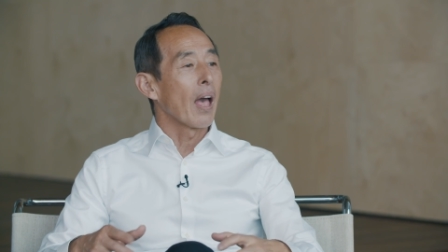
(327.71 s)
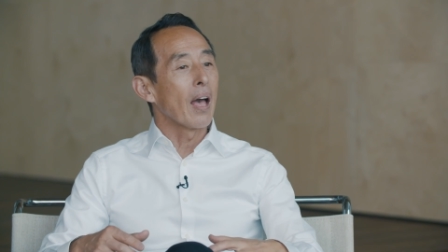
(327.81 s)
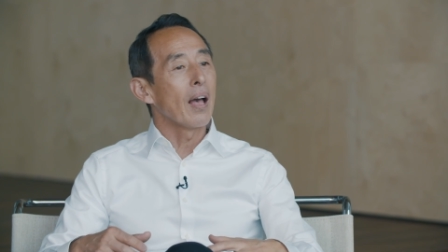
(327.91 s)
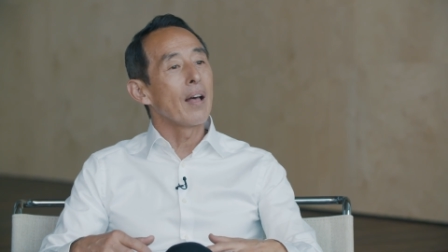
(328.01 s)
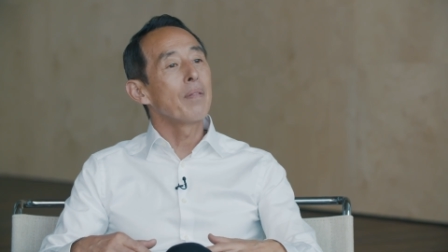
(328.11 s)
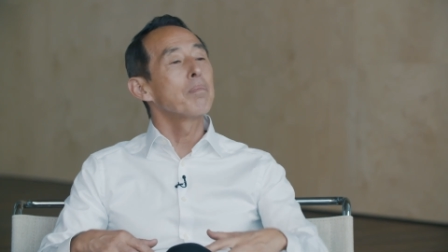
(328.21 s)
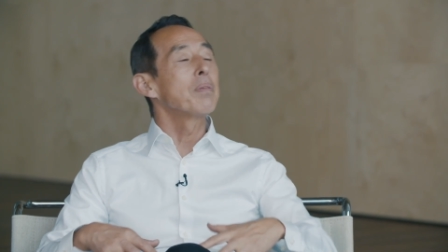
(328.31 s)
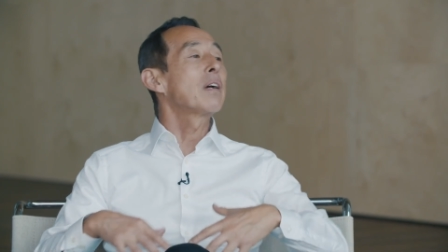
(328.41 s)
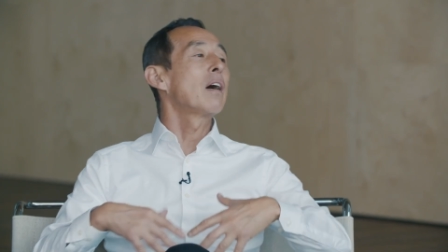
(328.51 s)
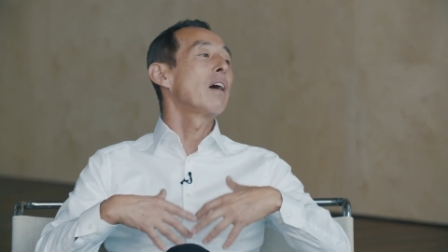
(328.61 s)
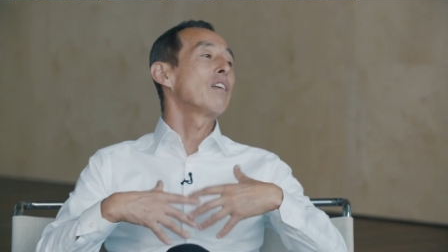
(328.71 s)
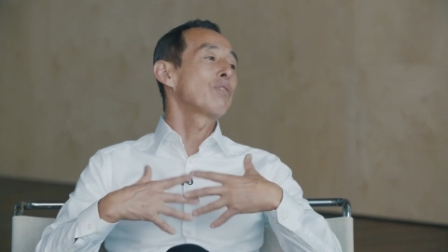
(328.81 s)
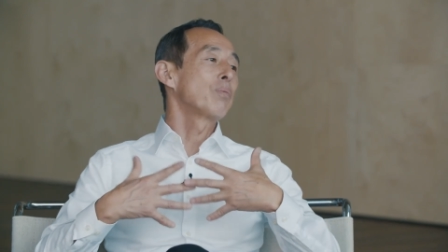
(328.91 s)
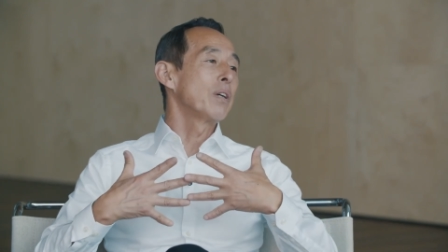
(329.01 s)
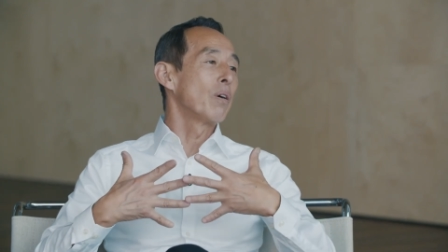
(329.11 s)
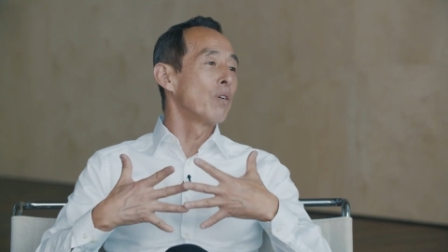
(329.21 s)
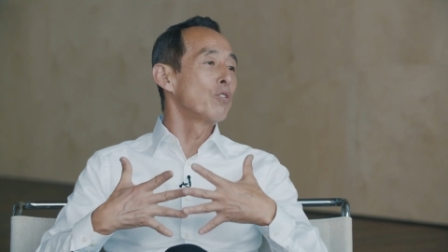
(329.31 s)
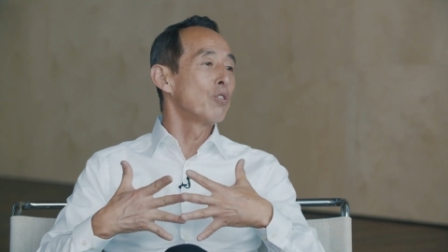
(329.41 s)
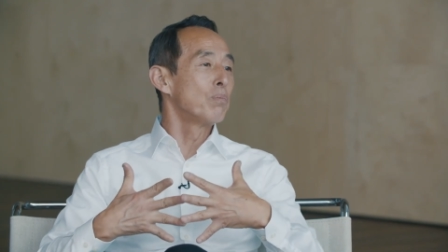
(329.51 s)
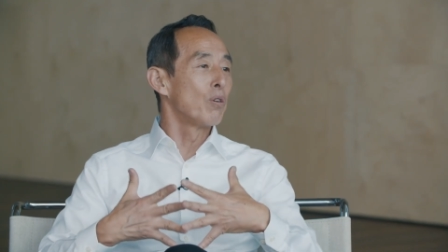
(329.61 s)
And because we
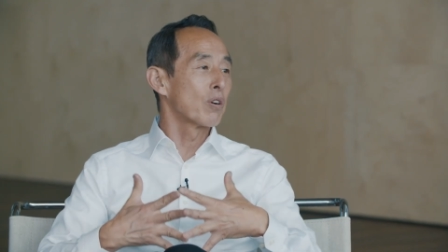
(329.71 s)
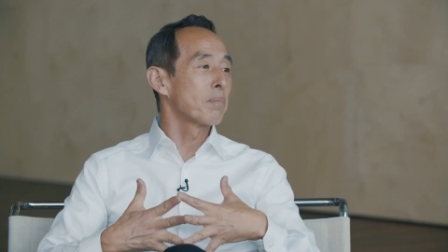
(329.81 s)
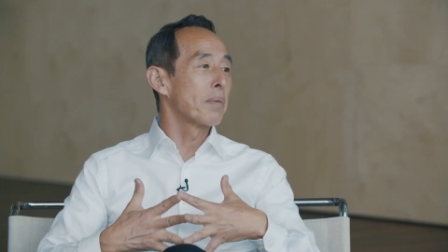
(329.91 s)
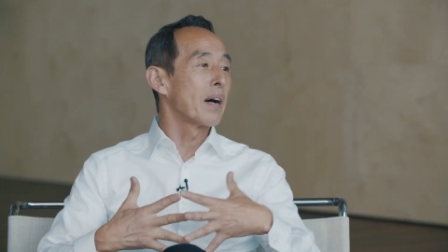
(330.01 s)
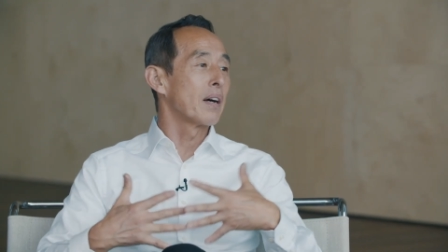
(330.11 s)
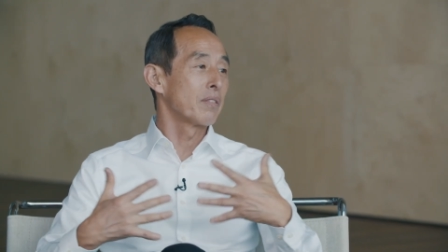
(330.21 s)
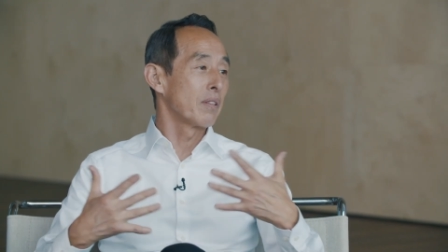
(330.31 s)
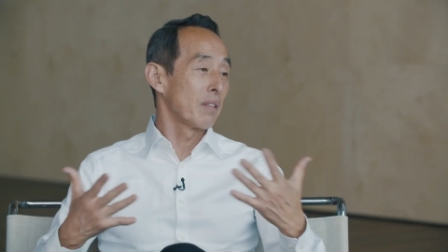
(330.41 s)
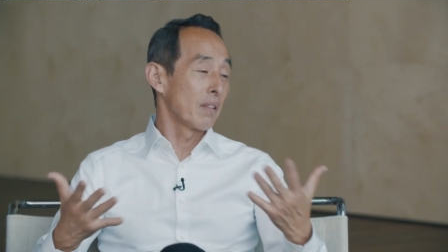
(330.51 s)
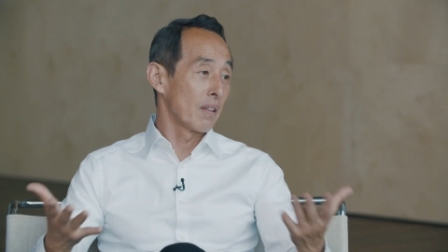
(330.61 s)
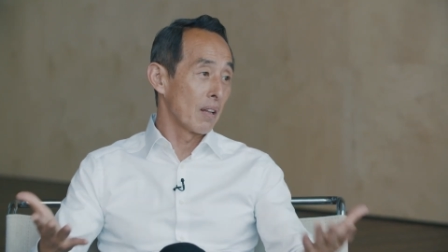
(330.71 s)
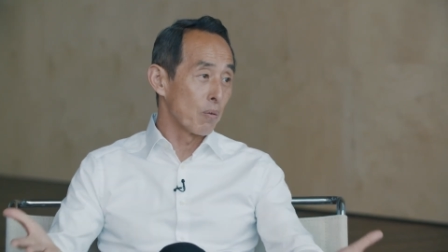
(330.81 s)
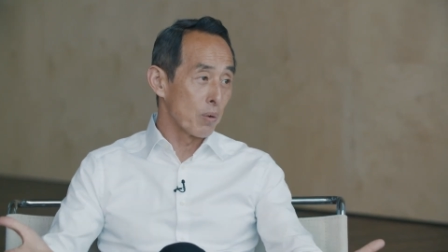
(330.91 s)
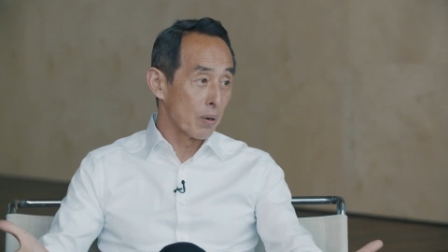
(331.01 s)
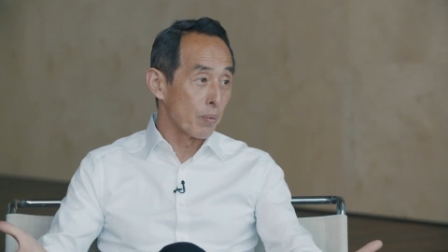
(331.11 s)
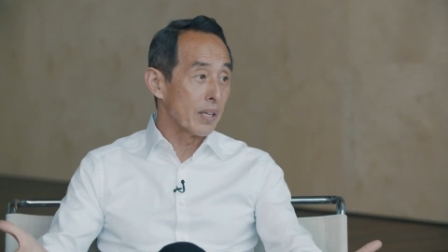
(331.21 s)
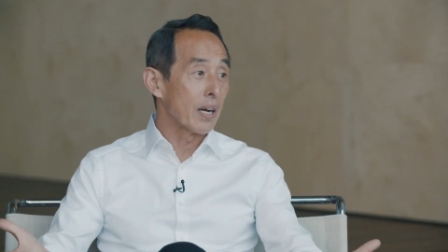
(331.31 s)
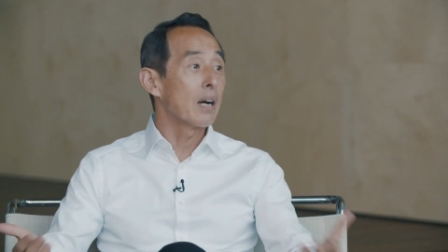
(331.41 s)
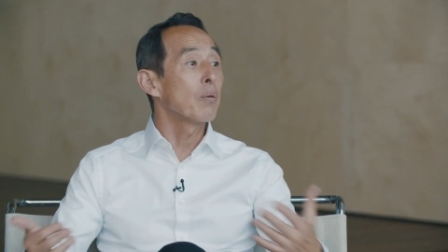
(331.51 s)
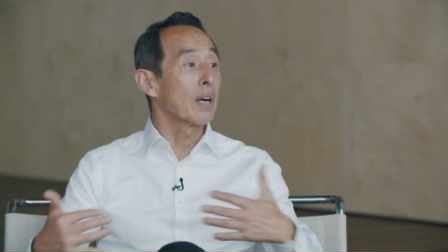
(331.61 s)
all know more about where
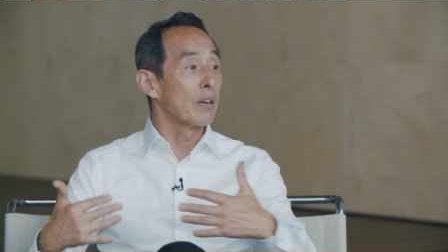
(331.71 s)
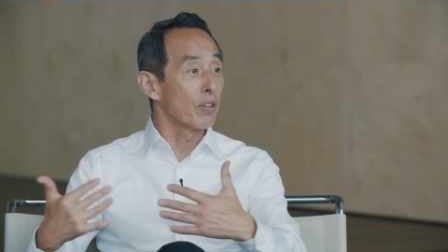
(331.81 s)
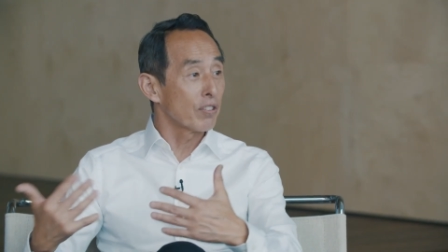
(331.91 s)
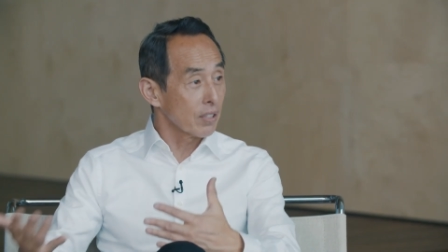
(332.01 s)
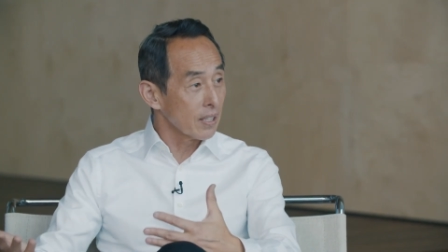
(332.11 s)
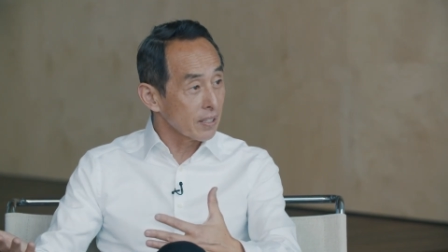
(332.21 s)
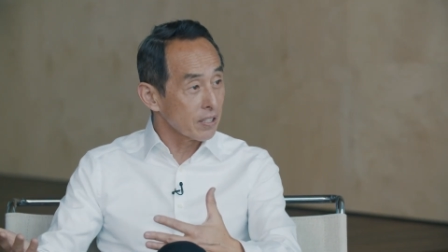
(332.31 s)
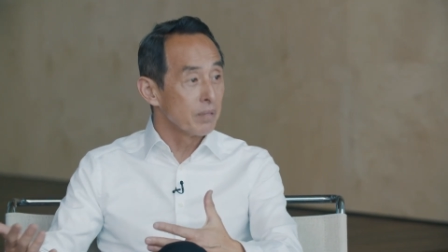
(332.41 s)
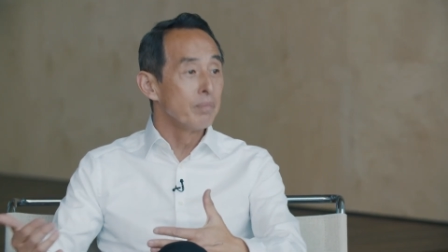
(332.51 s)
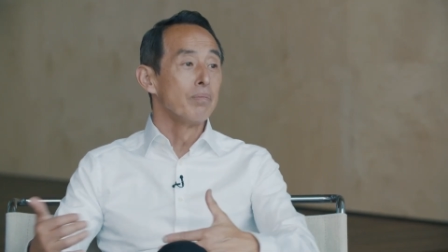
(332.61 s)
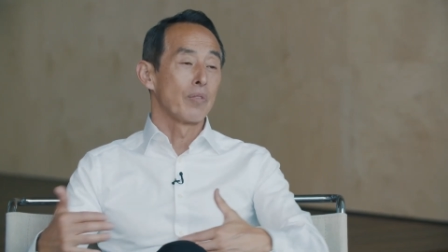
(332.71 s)
we are, what our risk is,